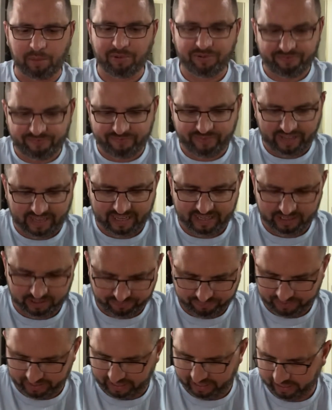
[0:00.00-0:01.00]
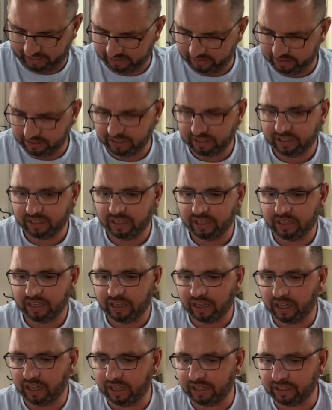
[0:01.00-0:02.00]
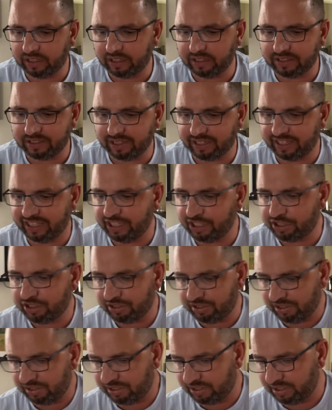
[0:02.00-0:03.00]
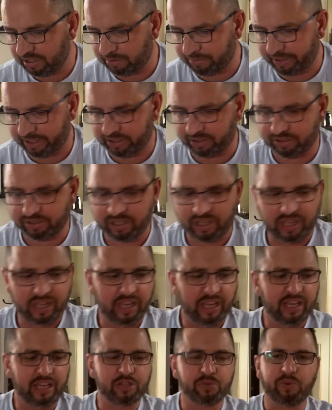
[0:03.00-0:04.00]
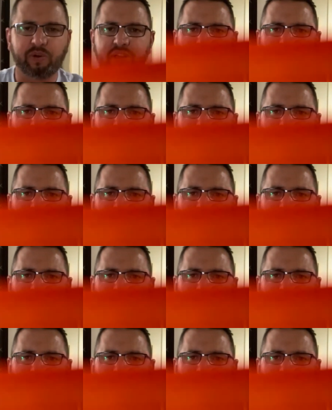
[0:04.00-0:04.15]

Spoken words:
a fan of that. And it is in inches and centimeters, as well